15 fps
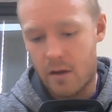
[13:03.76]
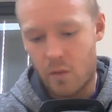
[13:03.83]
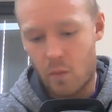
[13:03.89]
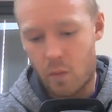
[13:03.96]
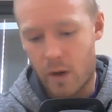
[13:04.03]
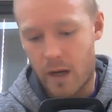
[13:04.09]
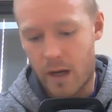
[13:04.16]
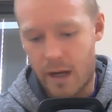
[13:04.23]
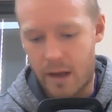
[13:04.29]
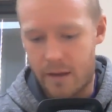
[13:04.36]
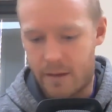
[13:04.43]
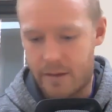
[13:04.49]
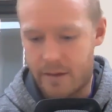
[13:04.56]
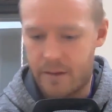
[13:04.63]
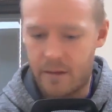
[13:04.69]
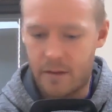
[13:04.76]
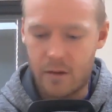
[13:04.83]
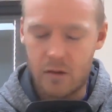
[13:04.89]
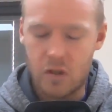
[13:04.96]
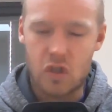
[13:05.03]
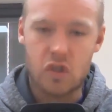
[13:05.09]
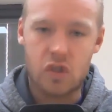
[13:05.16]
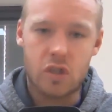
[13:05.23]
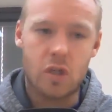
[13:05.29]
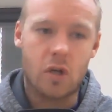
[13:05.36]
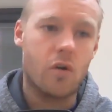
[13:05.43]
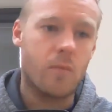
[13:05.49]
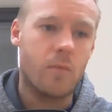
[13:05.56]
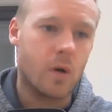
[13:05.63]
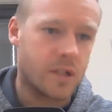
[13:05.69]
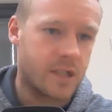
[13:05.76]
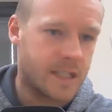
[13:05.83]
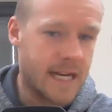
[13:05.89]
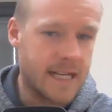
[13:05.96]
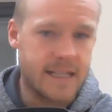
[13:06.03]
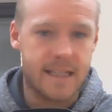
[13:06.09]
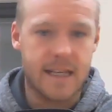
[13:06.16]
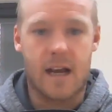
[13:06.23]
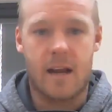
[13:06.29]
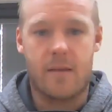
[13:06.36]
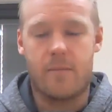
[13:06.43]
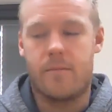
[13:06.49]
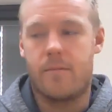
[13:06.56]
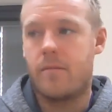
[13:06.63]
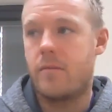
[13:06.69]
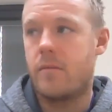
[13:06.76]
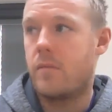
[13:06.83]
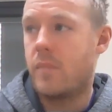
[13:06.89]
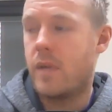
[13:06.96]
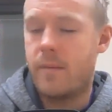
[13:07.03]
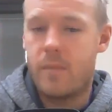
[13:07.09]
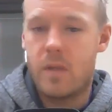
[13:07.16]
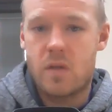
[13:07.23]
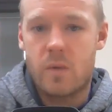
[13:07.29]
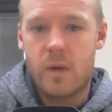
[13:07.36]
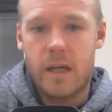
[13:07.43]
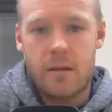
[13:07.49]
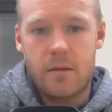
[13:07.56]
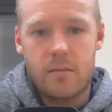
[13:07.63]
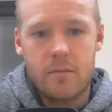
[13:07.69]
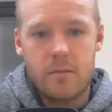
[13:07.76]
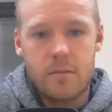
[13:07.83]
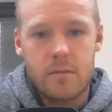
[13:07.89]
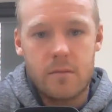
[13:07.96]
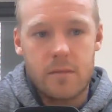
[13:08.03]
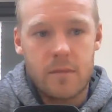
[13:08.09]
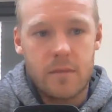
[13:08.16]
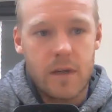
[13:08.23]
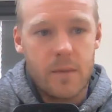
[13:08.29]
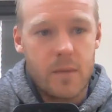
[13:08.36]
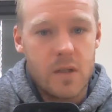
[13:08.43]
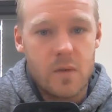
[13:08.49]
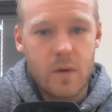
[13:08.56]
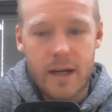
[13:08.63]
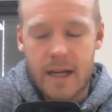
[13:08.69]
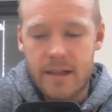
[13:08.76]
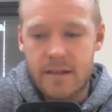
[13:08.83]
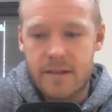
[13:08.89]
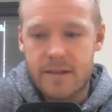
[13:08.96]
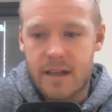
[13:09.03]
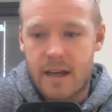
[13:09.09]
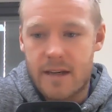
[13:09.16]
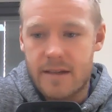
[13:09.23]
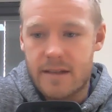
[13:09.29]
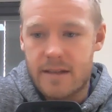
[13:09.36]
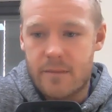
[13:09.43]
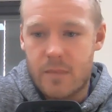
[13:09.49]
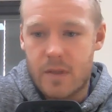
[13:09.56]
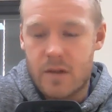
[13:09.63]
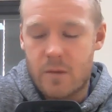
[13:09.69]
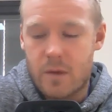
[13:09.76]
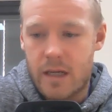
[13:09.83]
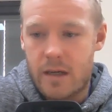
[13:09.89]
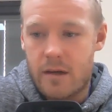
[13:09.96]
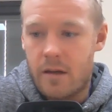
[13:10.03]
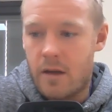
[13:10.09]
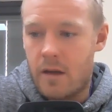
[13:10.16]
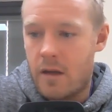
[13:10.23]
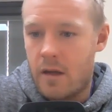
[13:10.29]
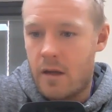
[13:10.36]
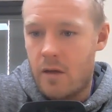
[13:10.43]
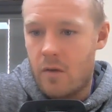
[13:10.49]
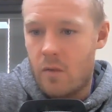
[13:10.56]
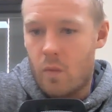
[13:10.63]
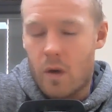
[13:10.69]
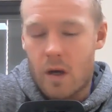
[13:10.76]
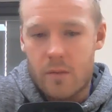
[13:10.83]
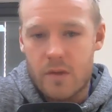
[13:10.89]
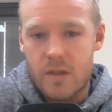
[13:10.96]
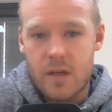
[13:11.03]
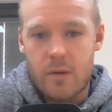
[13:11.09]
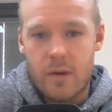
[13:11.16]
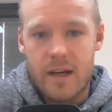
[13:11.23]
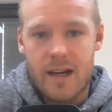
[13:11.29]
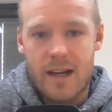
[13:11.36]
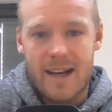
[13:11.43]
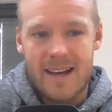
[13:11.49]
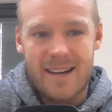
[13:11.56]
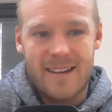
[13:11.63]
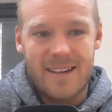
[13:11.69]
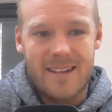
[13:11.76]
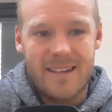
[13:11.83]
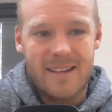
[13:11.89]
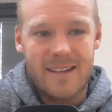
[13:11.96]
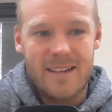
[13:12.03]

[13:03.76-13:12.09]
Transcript: with so much dead time in between exercises, in between what I was doing. And